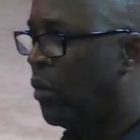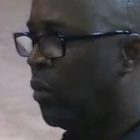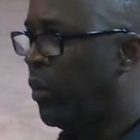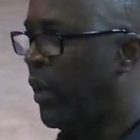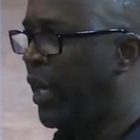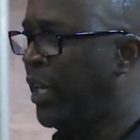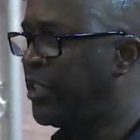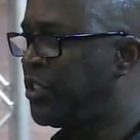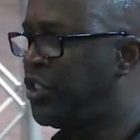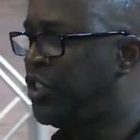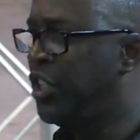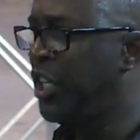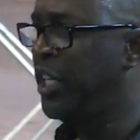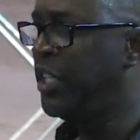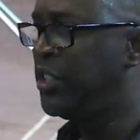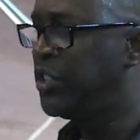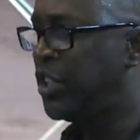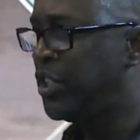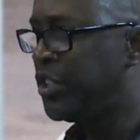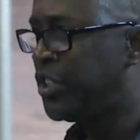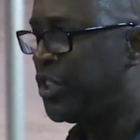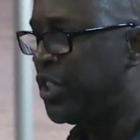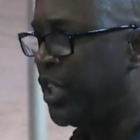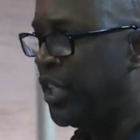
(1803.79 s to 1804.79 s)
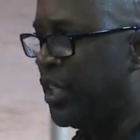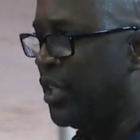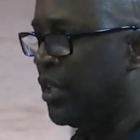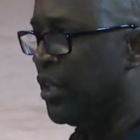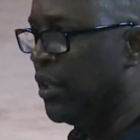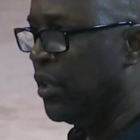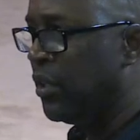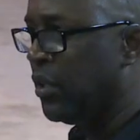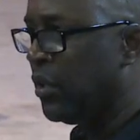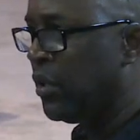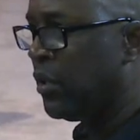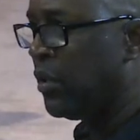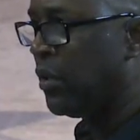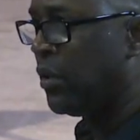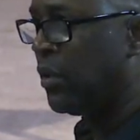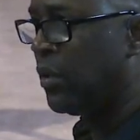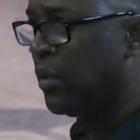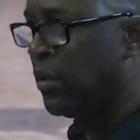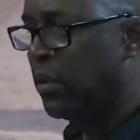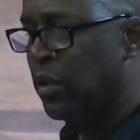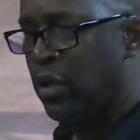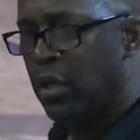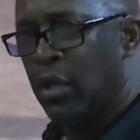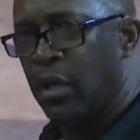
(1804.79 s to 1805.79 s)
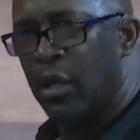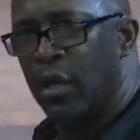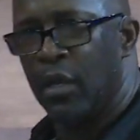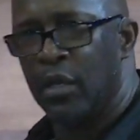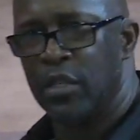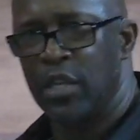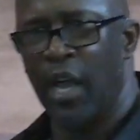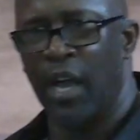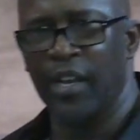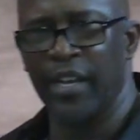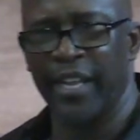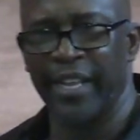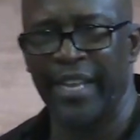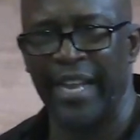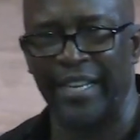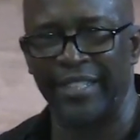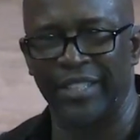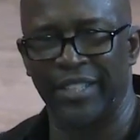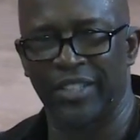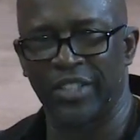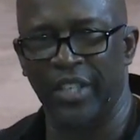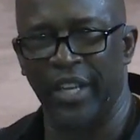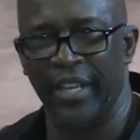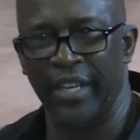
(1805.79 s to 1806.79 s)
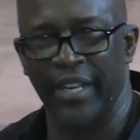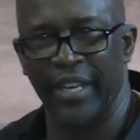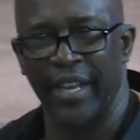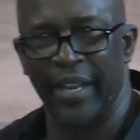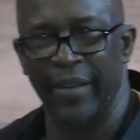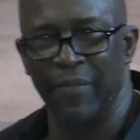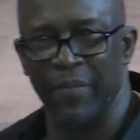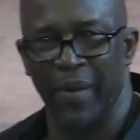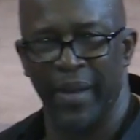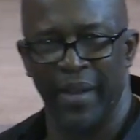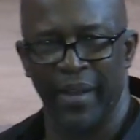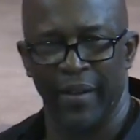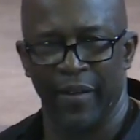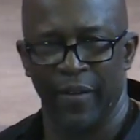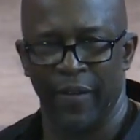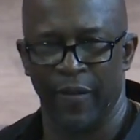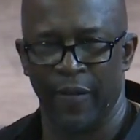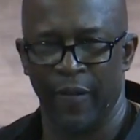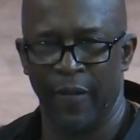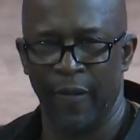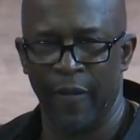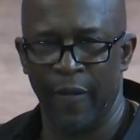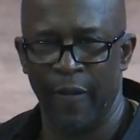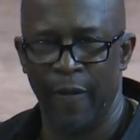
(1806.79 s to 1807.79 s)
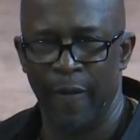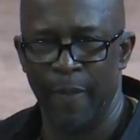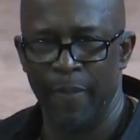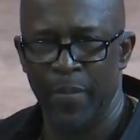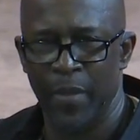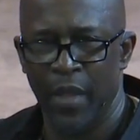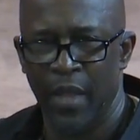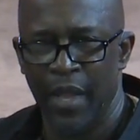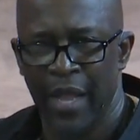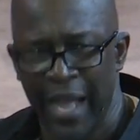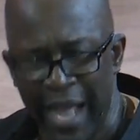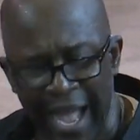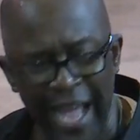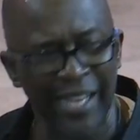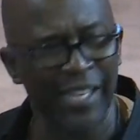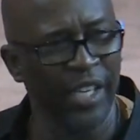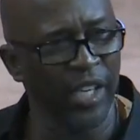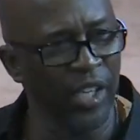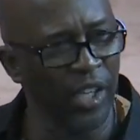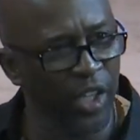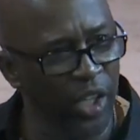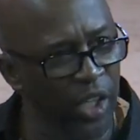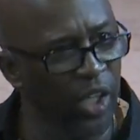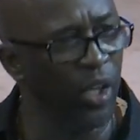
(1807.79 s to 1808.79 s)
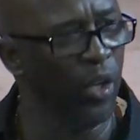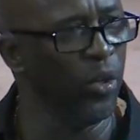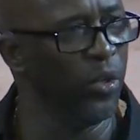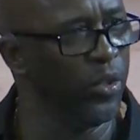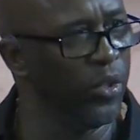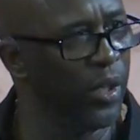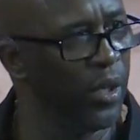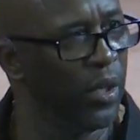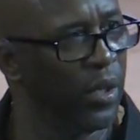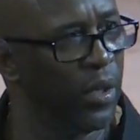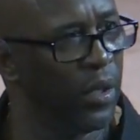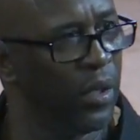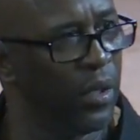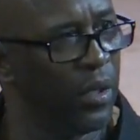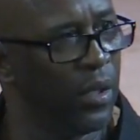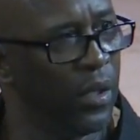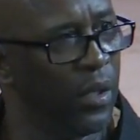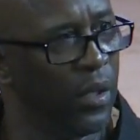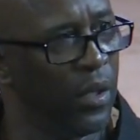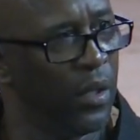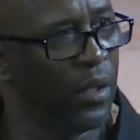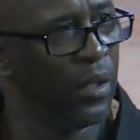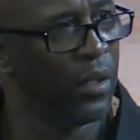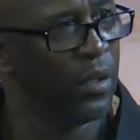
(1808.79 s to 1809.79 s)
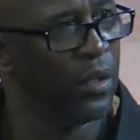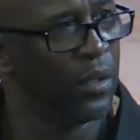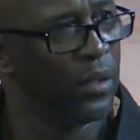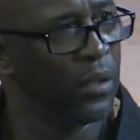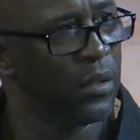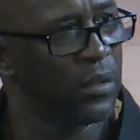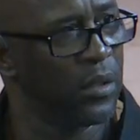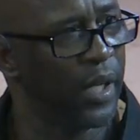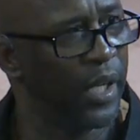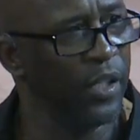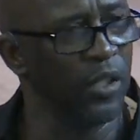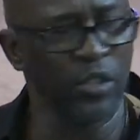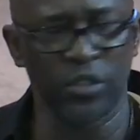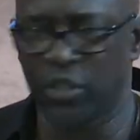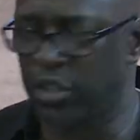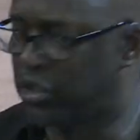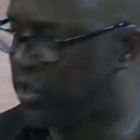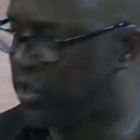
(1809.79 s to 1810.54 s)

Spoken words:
where Jesus is. Y'all ain't got to say amen. Hallelujah. They used